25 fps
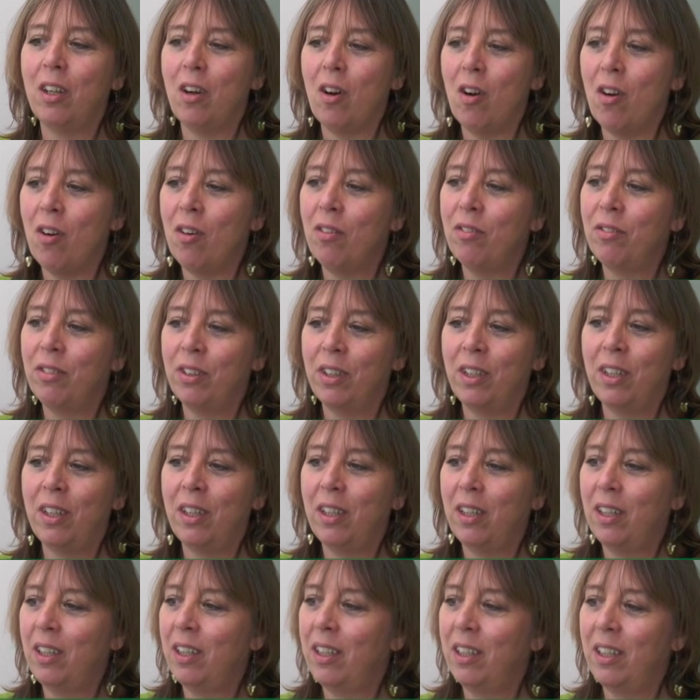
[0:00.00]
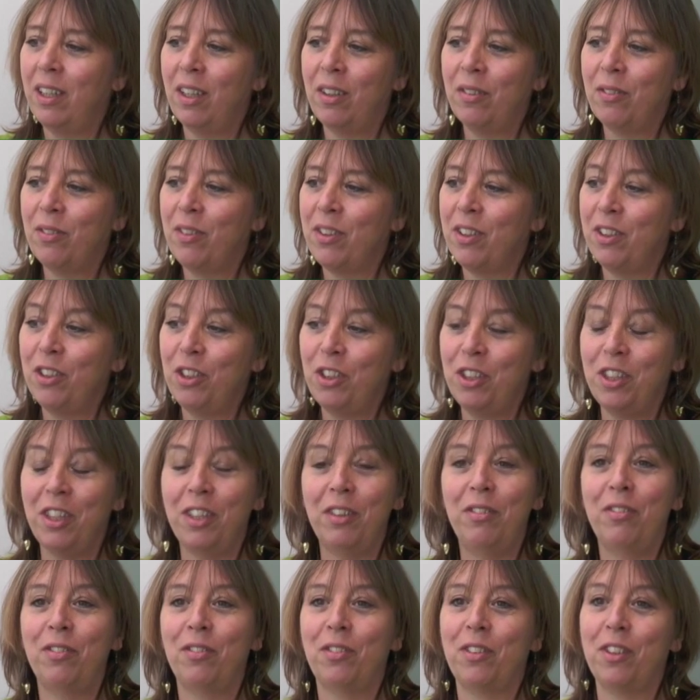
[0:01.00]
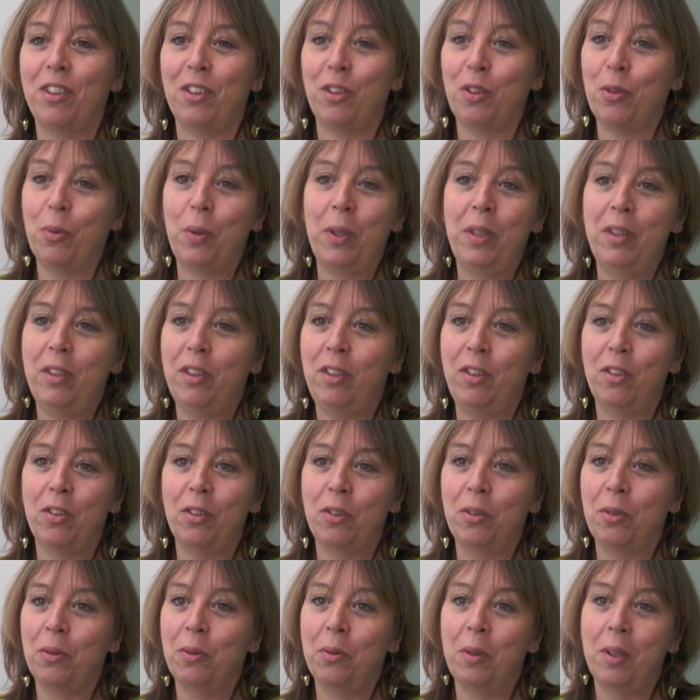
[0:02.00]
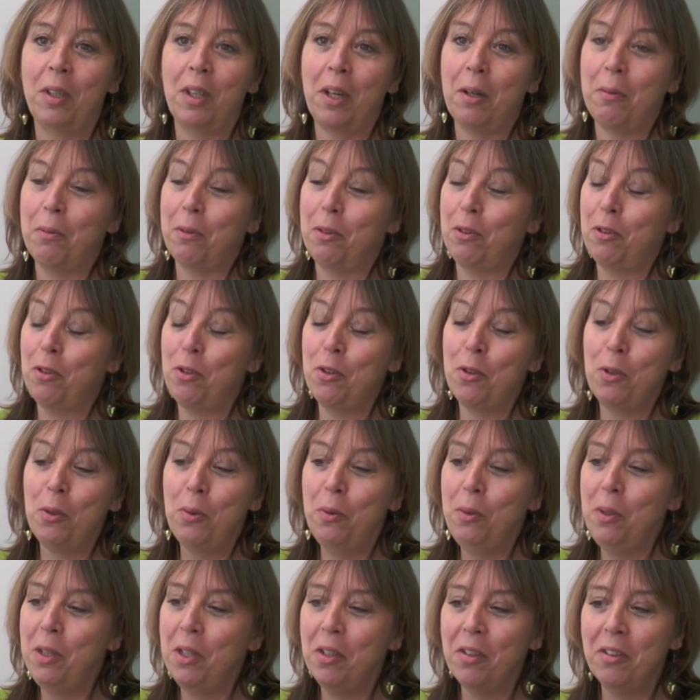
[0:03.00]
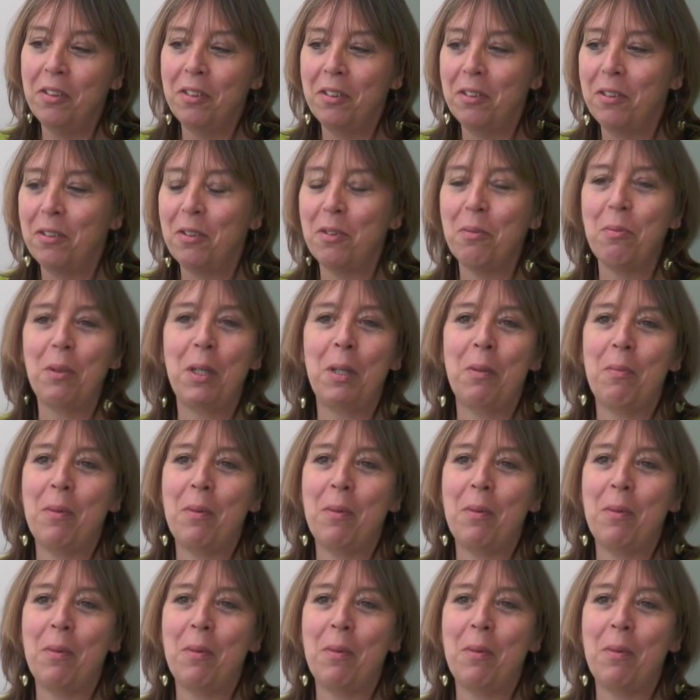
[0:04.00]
of, uh, of the shift at 22, and I was too young to be a